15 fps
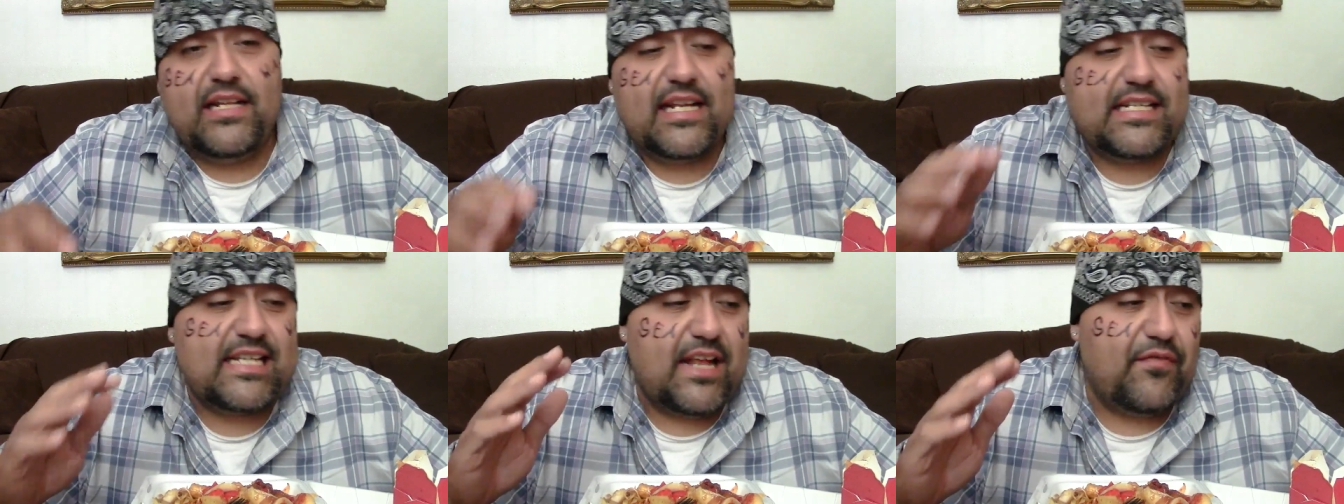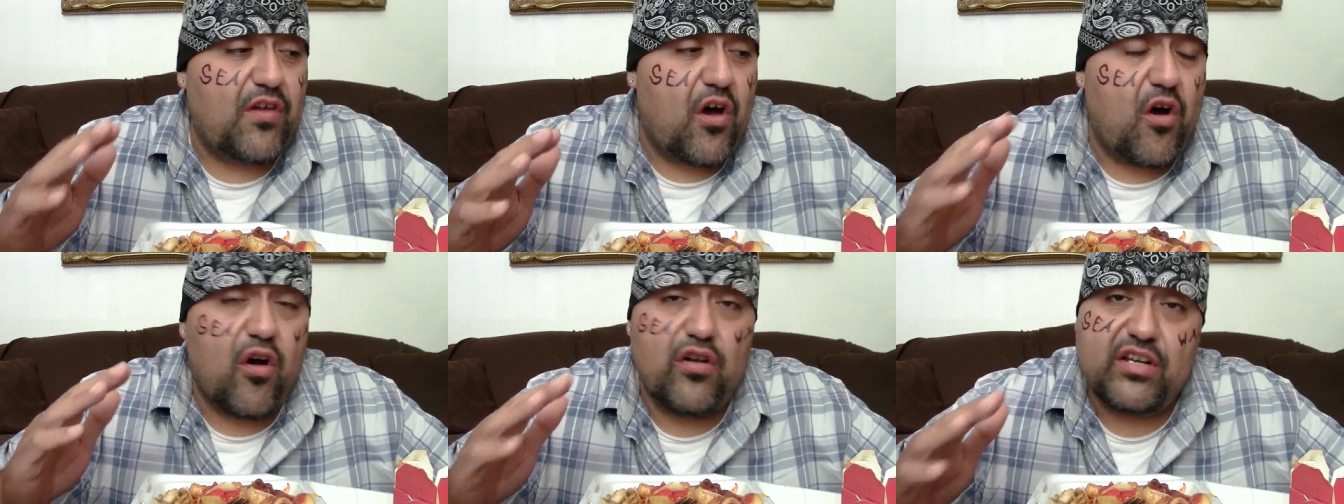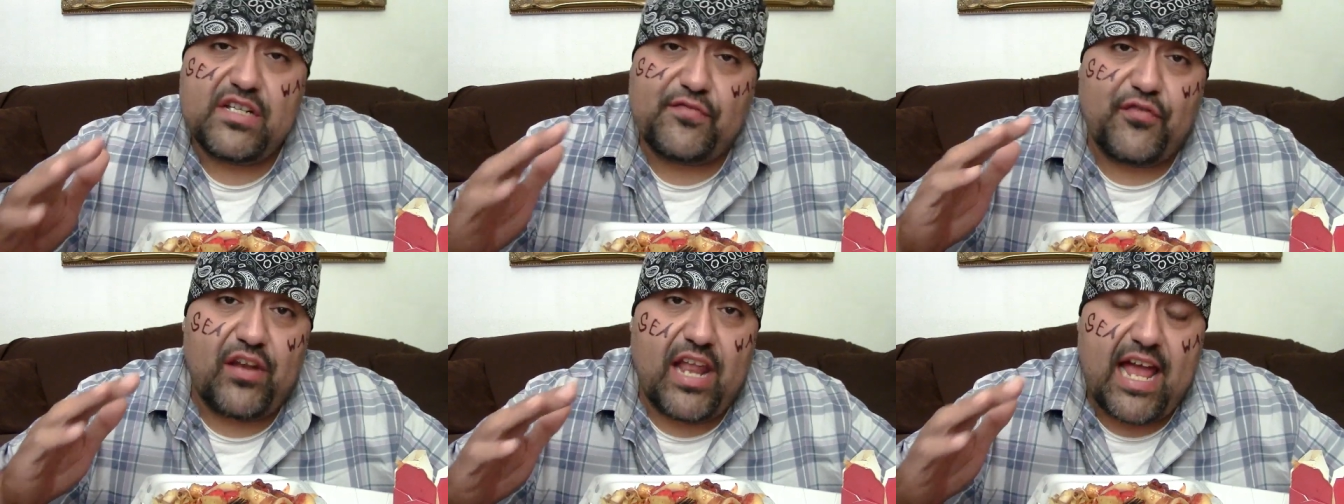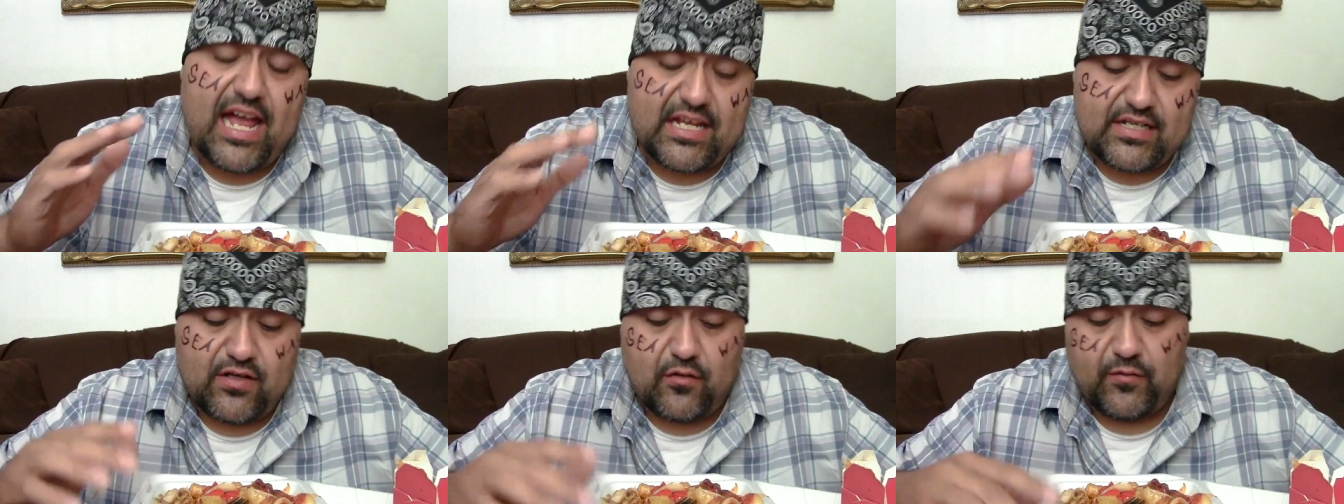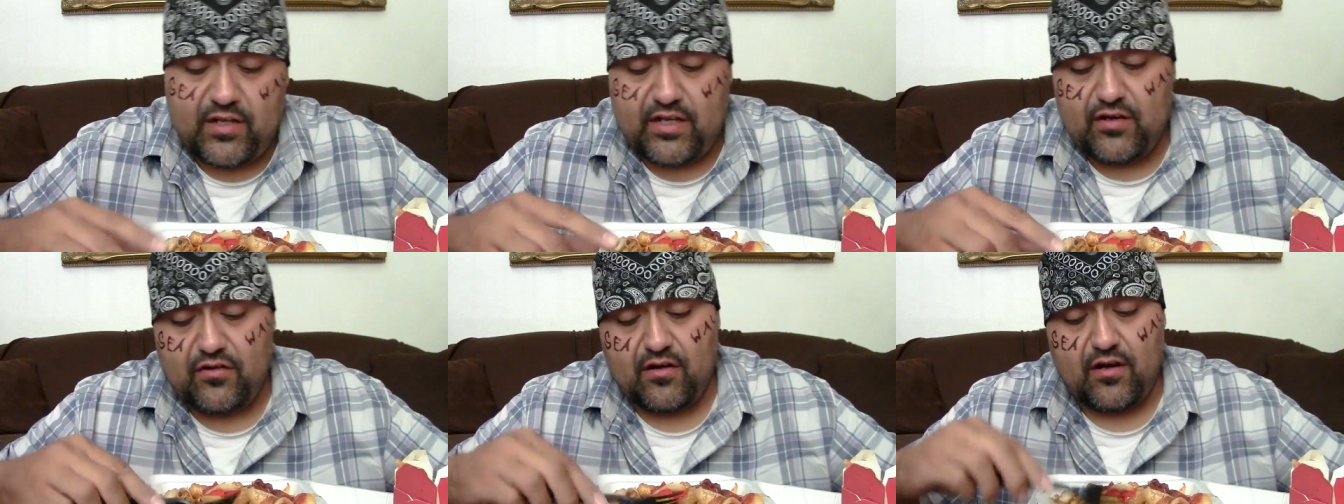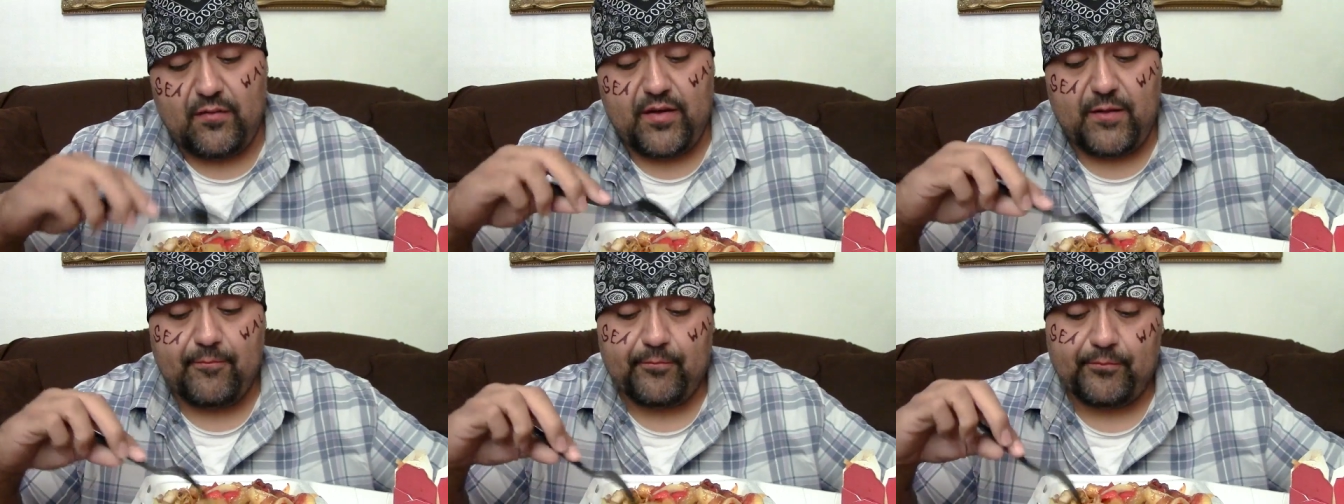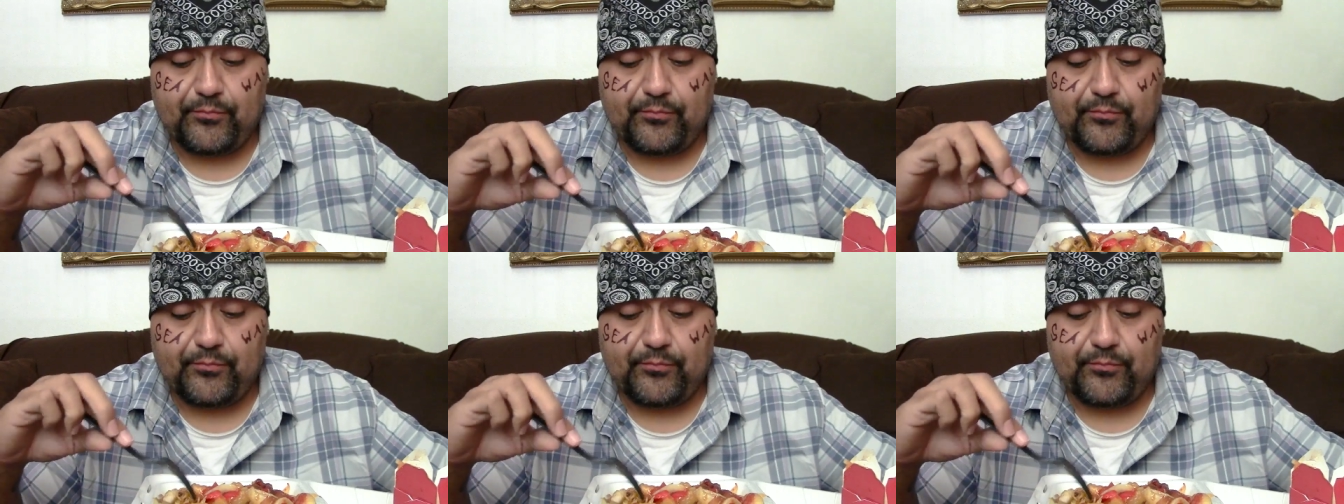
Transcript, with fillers: They saved the hardest for last on me, you know what I mean?